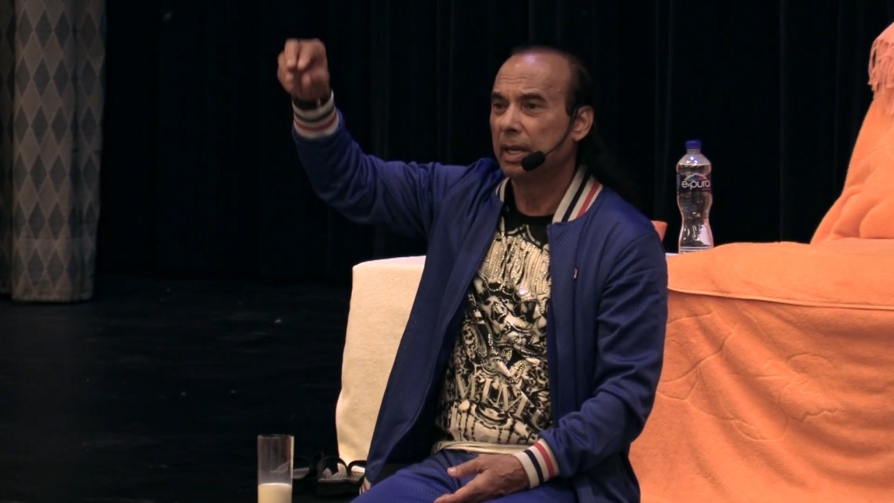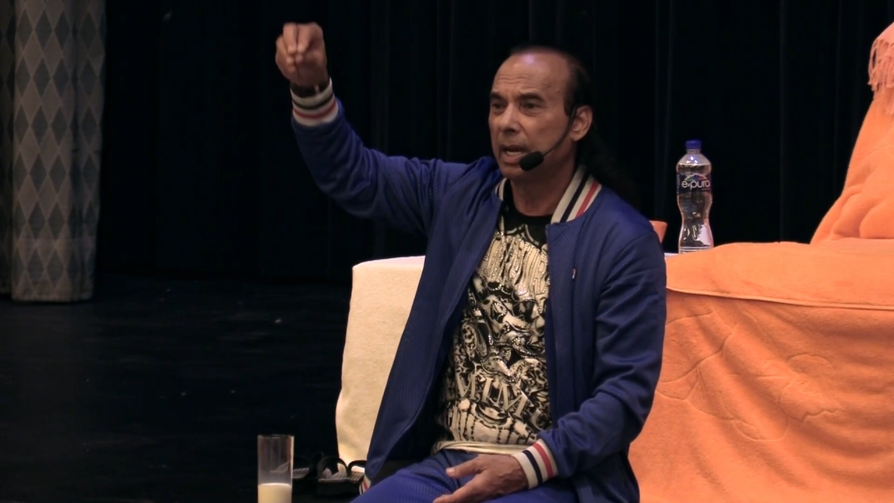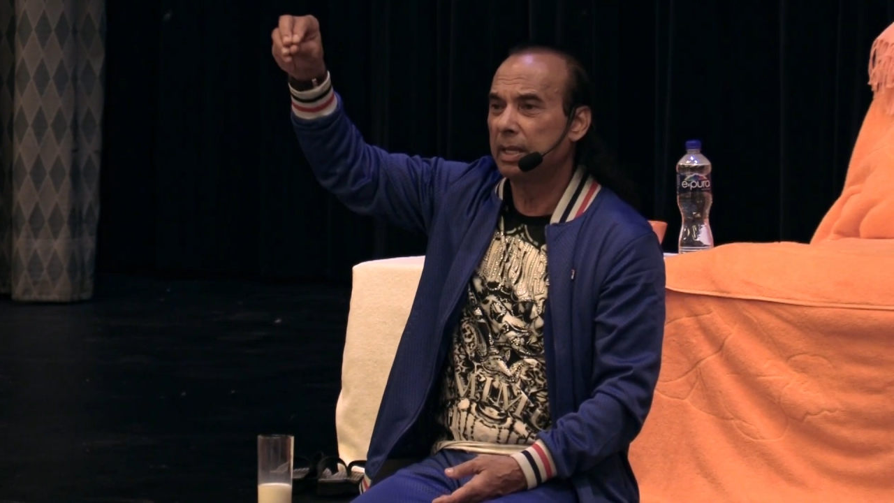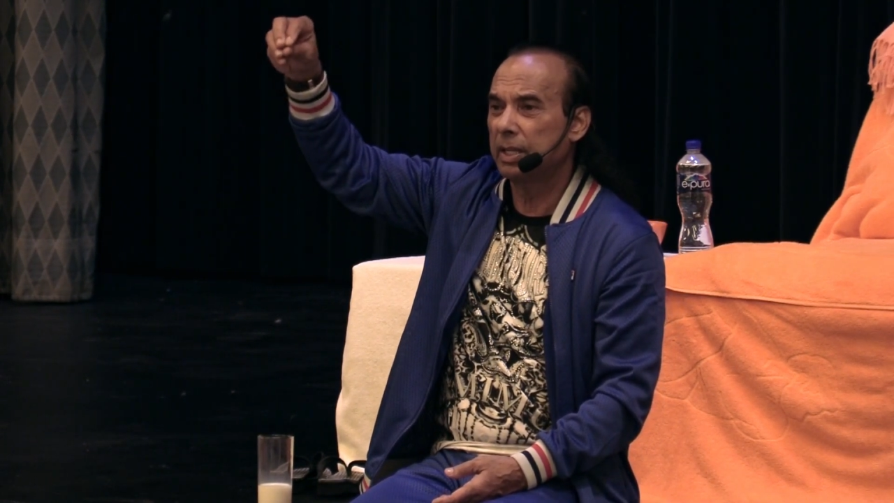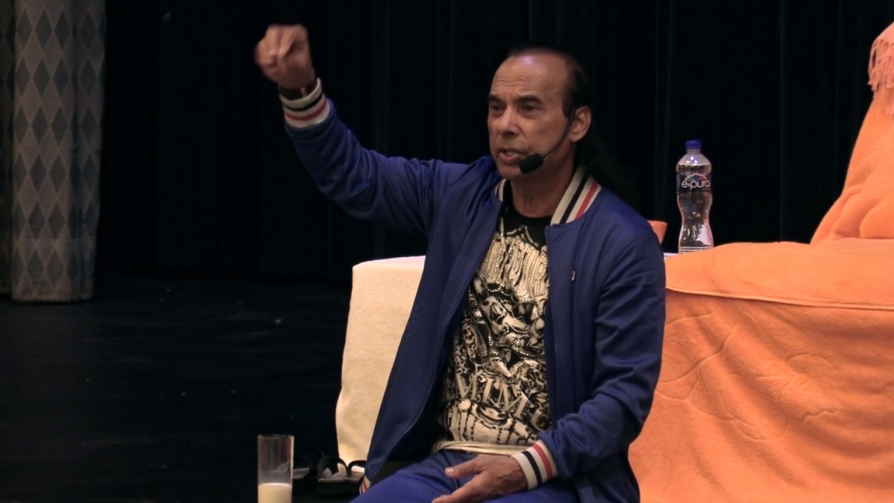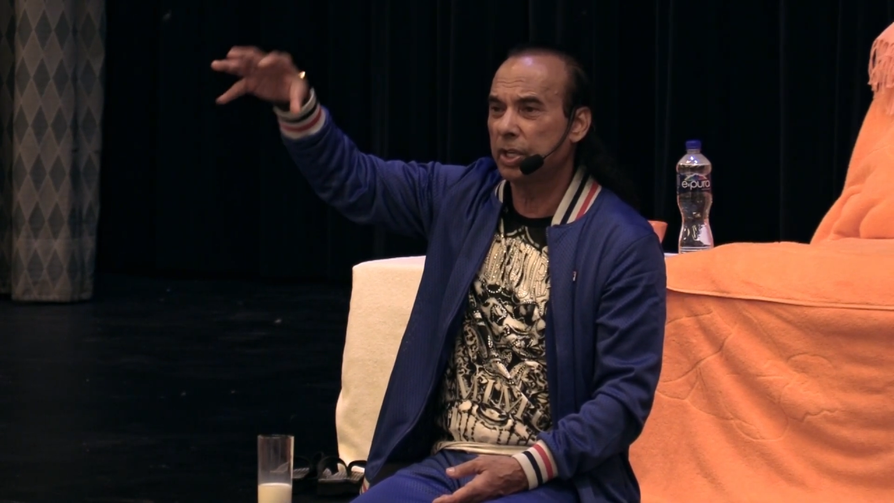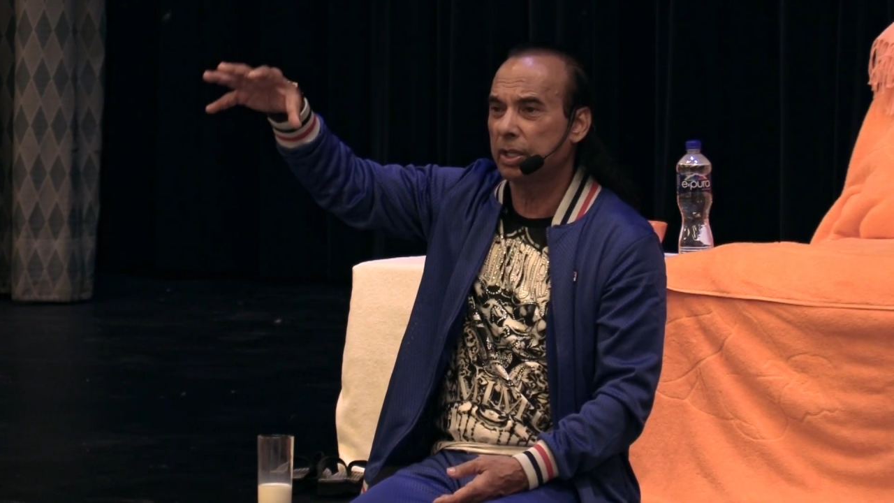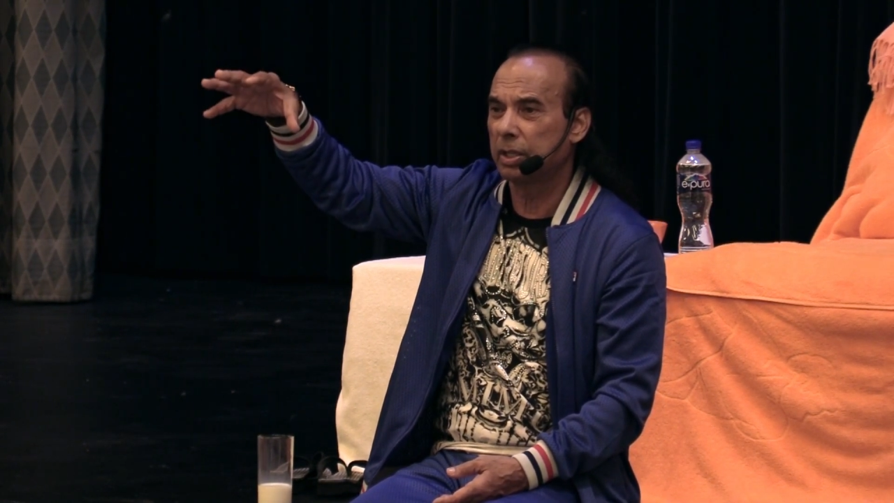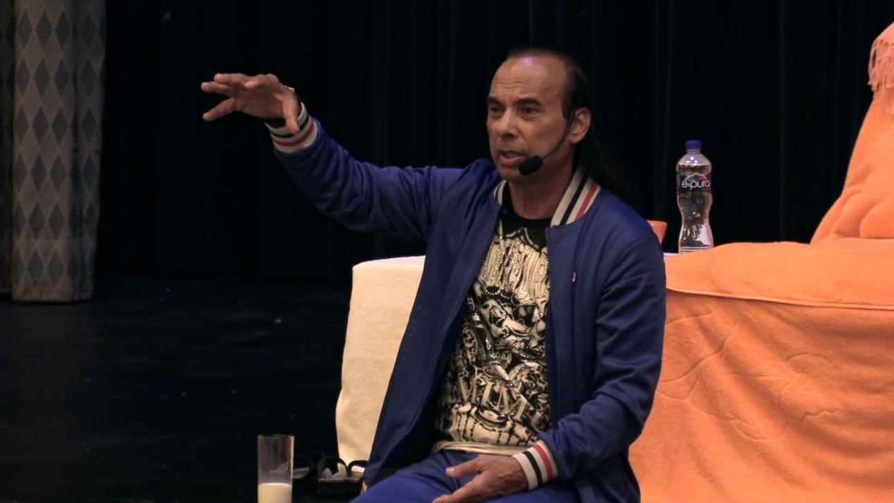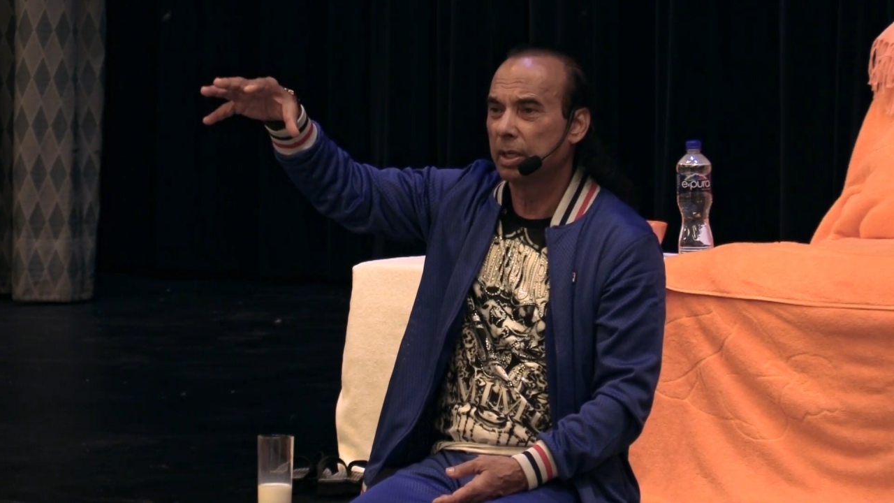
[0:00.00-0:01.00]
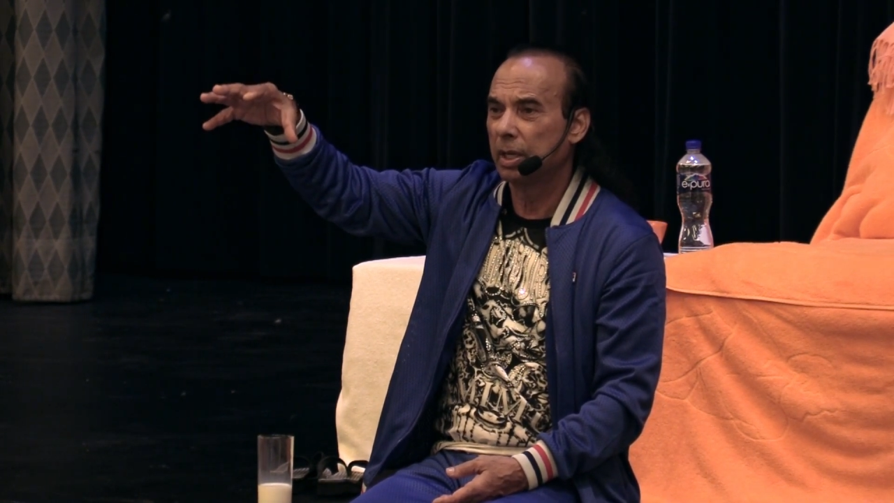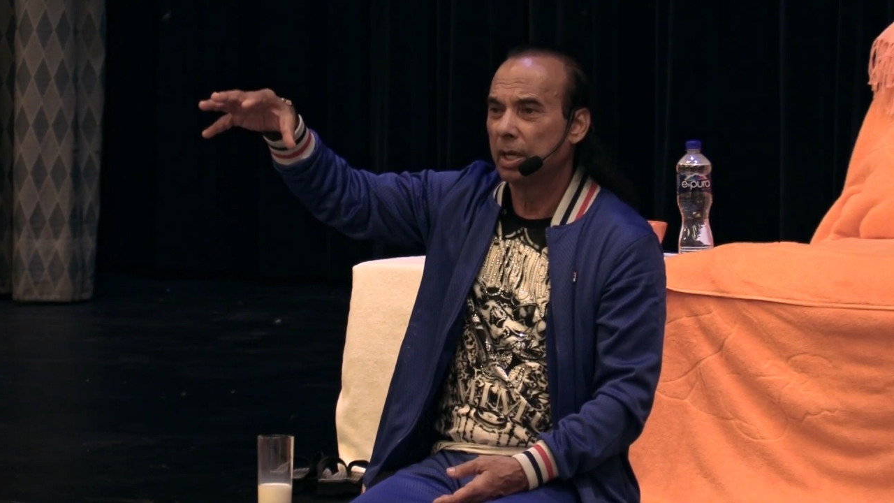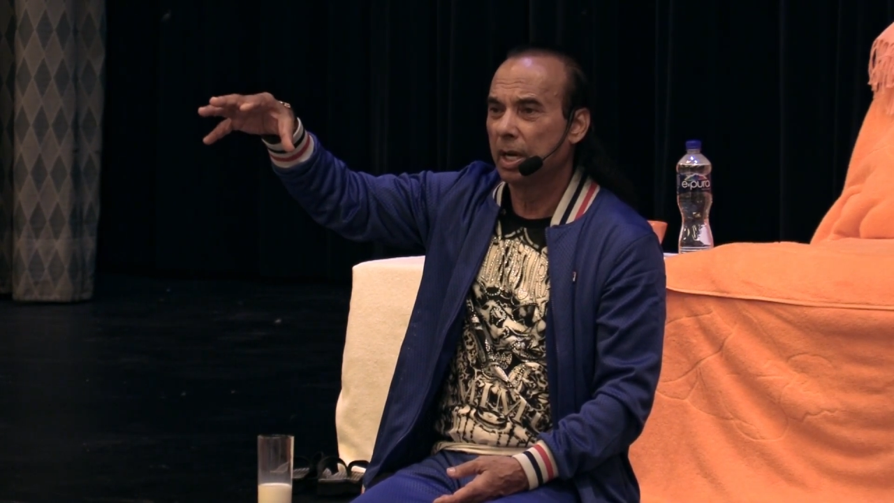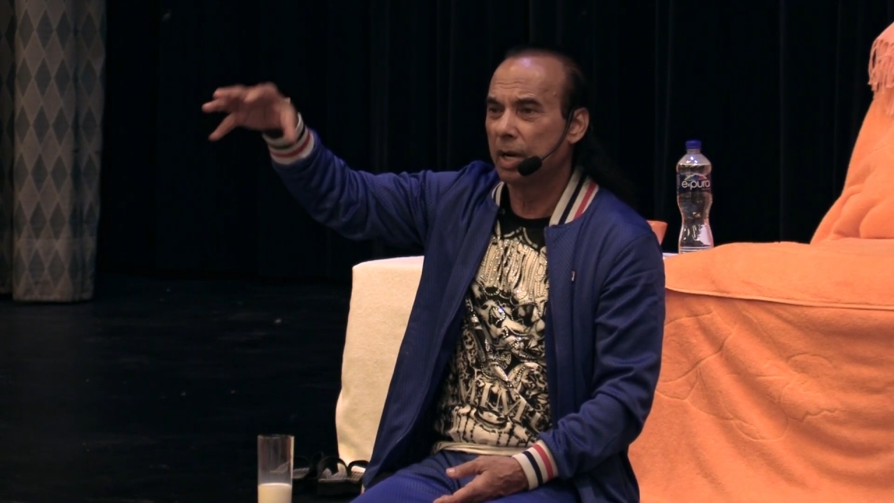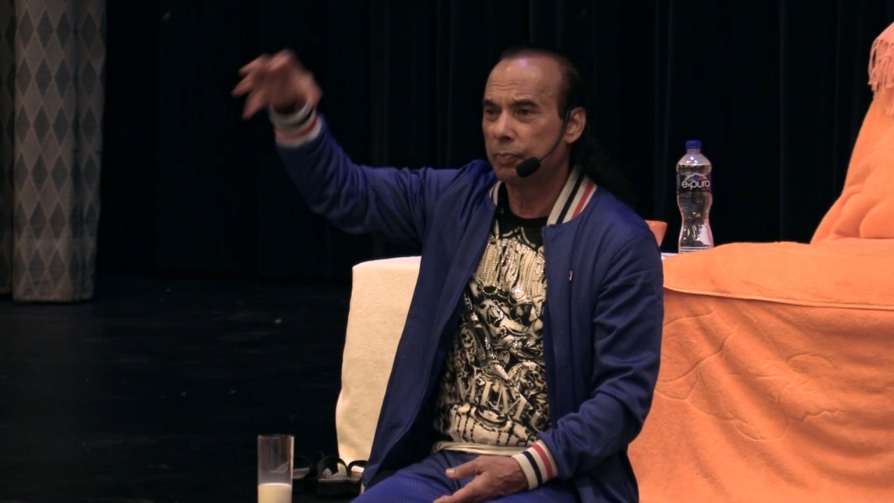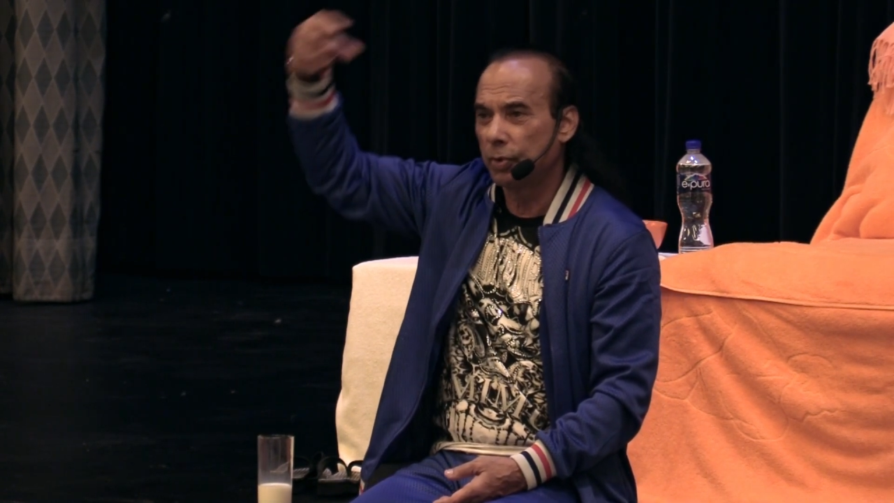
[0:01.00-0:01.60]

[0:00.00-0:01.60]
and they shit and